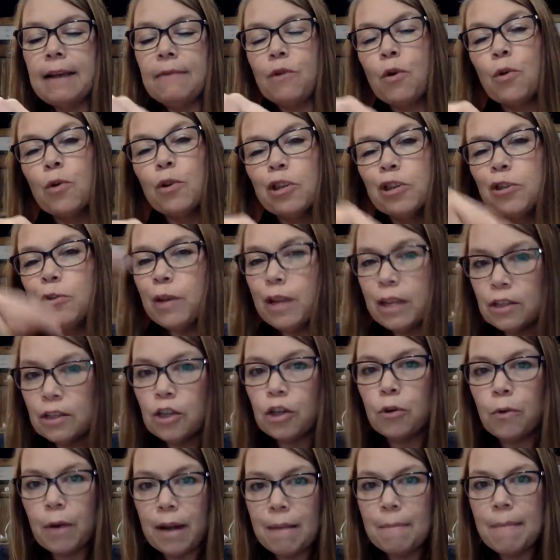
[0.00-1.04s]
Of course, you can
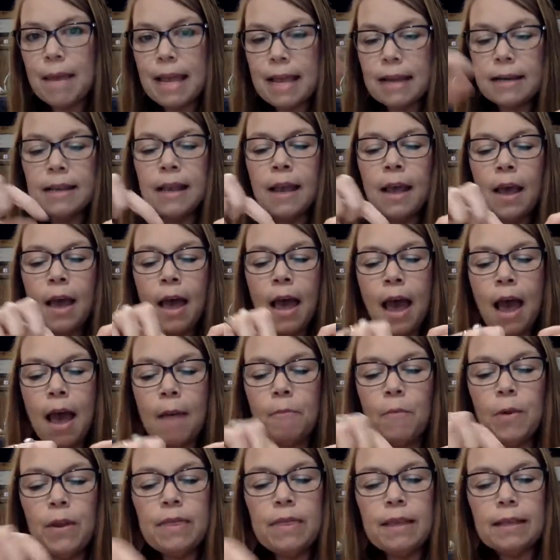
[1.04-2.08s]
trim it
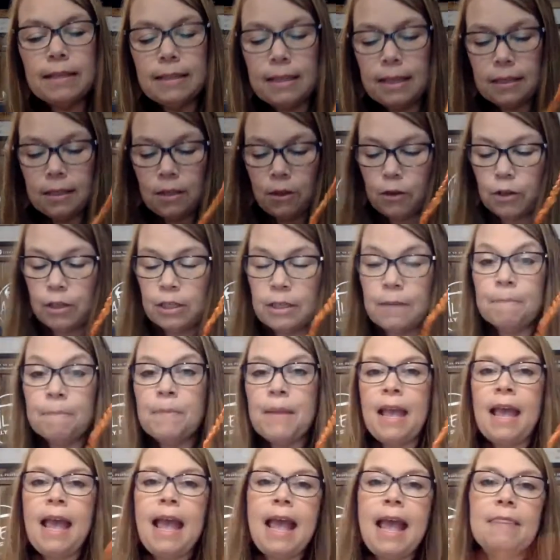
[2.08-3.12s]
with the scissors.
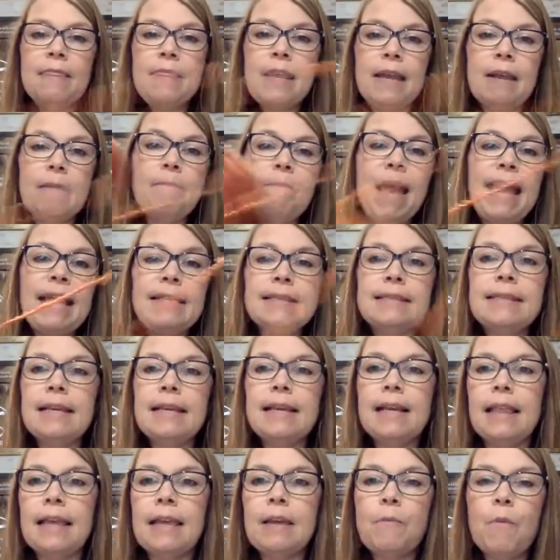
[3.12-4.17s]
And then
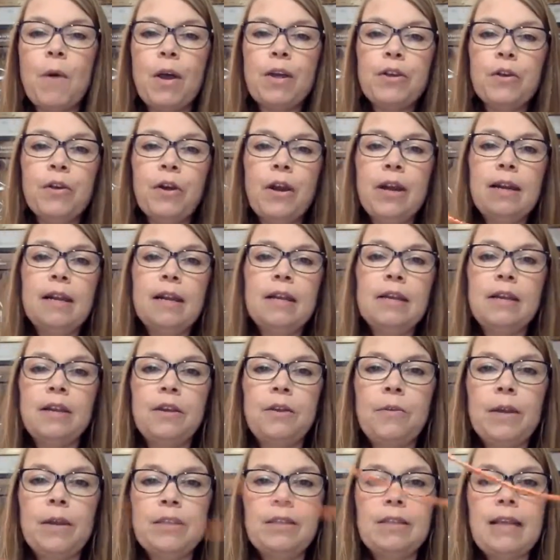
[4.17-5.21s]
basically what you're going to
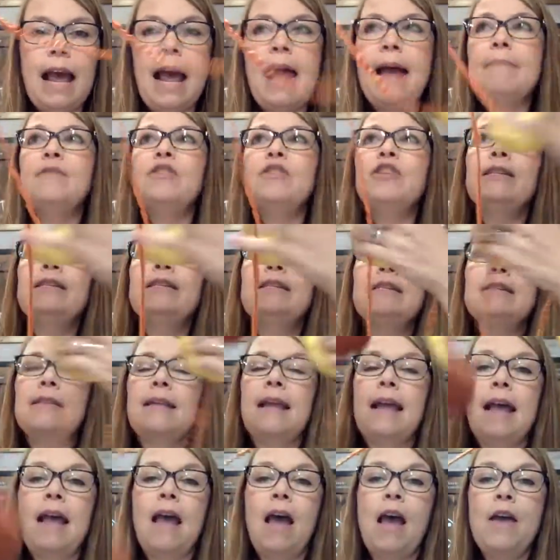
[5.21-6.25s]
do is, I'm just
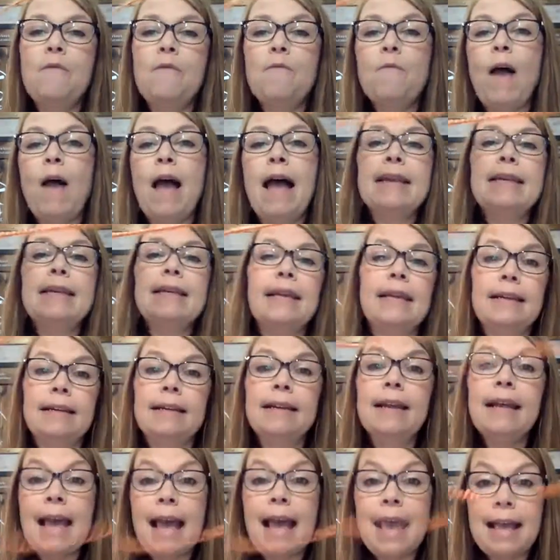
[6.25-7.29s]
unwinding
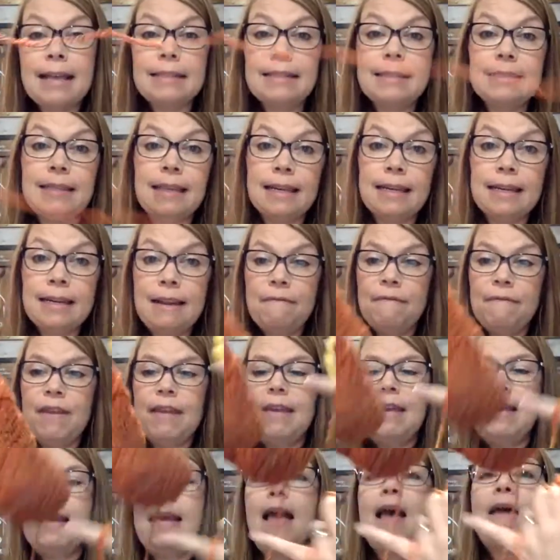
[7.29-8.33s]
a
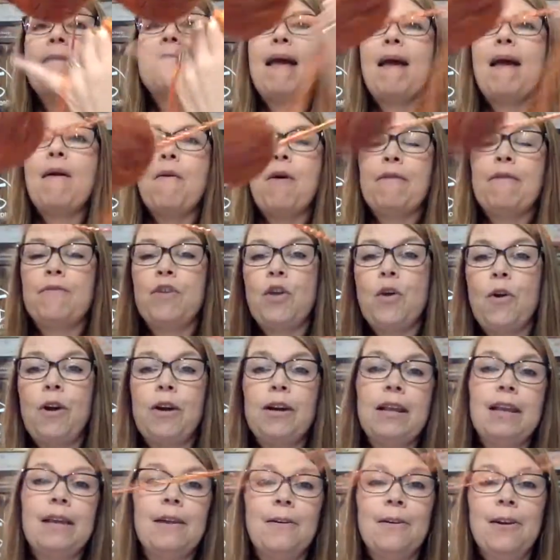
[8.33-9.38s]
significant amount of yarn
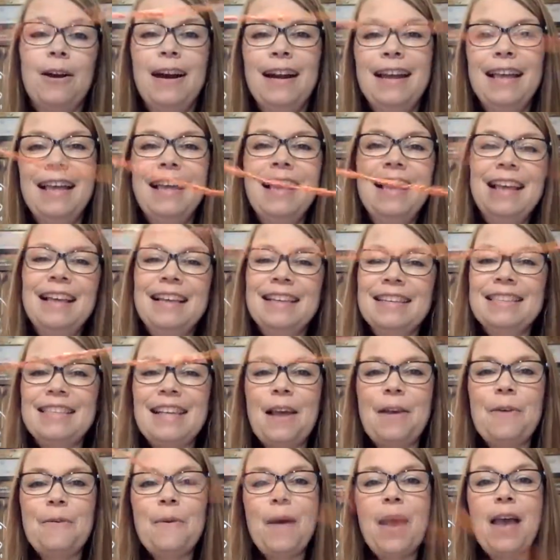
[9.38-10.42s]
here.
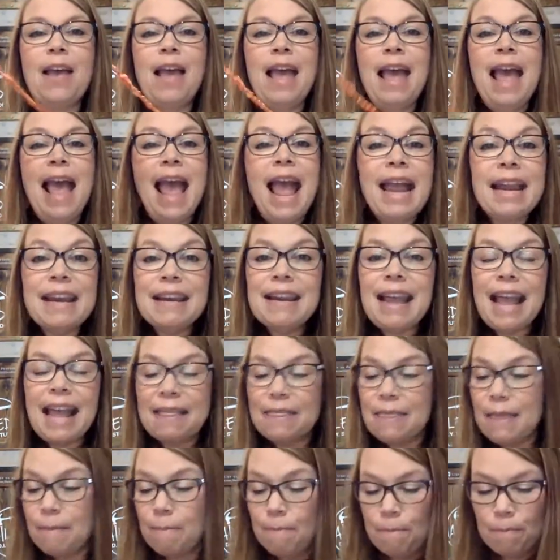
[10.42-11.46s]
So,
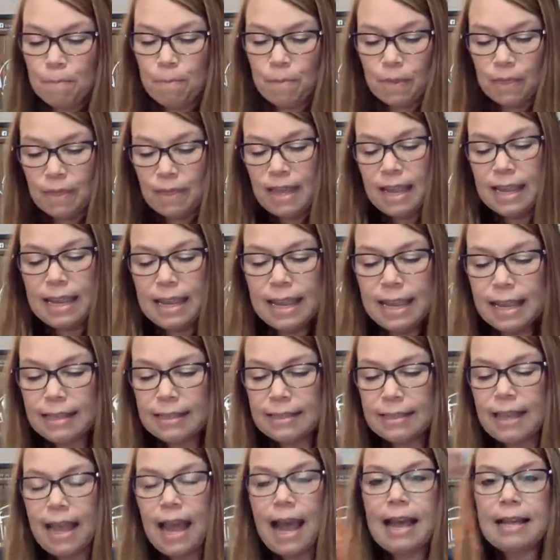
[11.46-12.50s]
and the thing
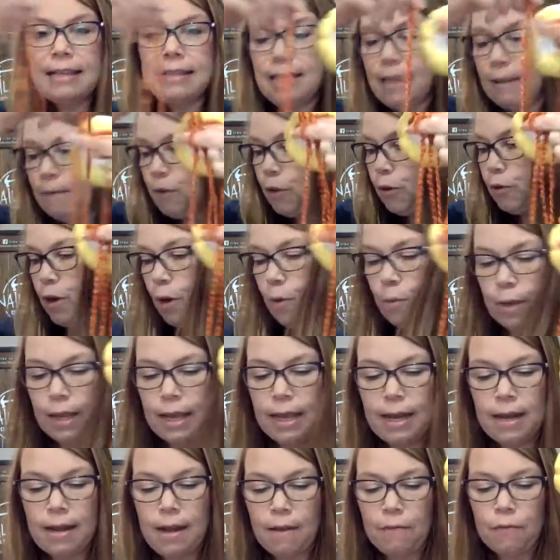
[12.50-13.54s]
is, guys, if you don't
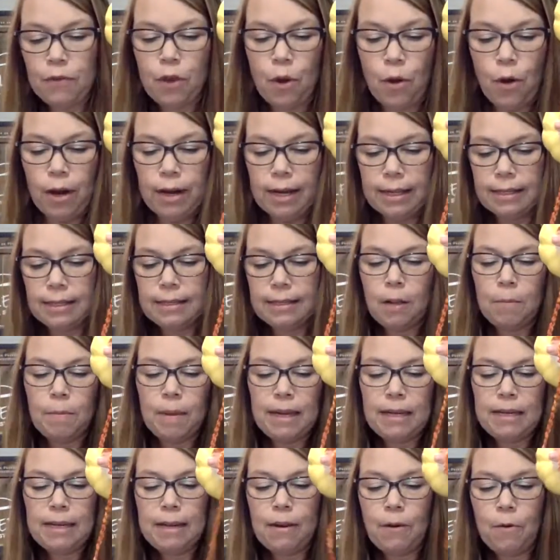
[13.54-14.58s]
get enough yarn, it's no
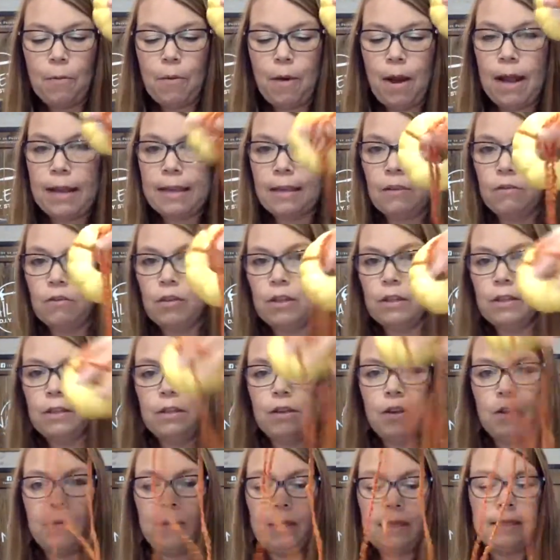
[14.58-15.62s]
big deal, right? You just
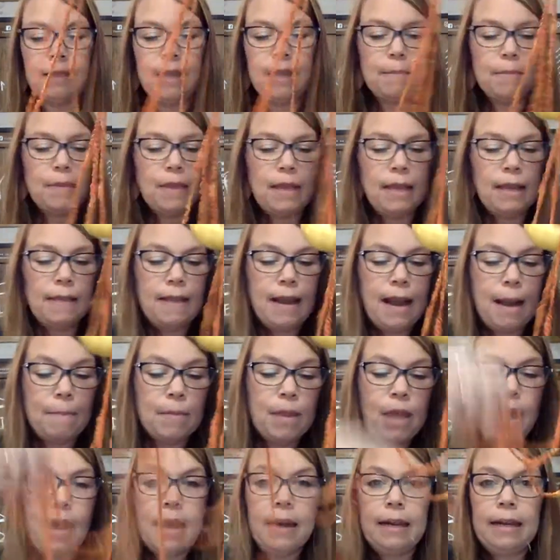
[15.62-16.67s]
do the same thing, and then I'm
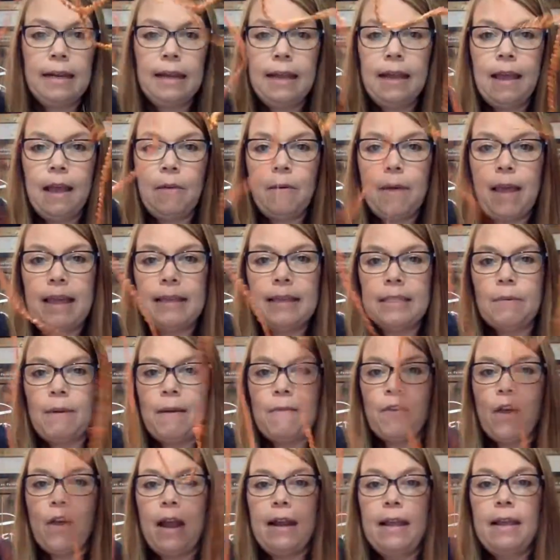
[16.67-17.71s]
cutting it. Okay, so
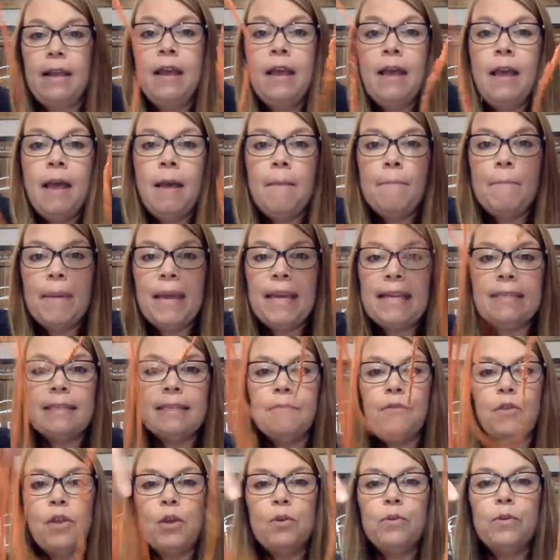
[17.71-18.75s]
I've got a piece
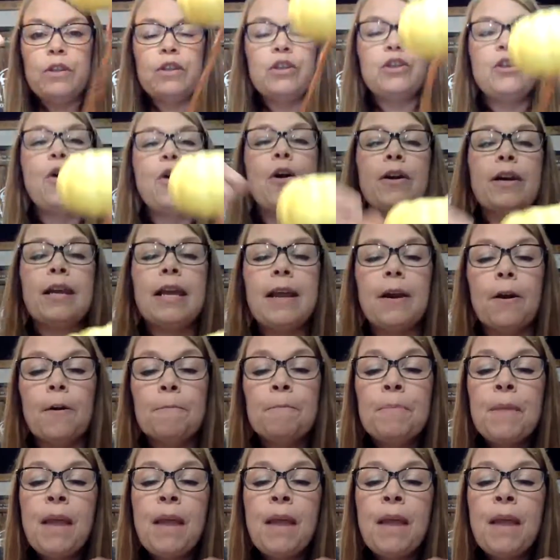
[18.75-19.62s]
of loose yarn here.